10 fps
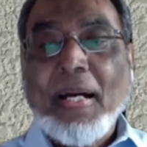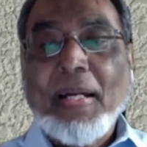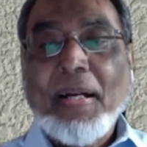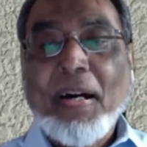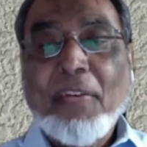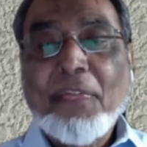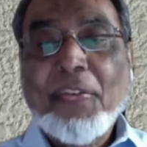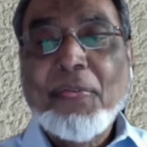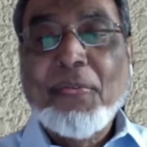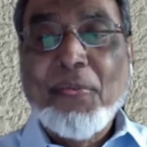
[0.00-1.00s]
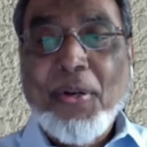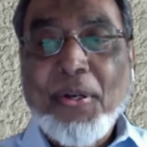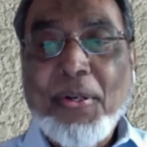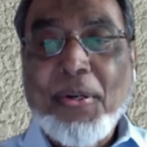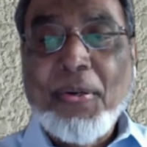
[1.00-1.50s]
I often
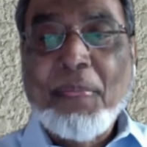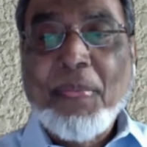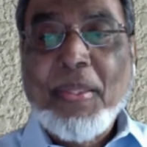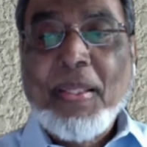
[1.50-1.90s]
wonder,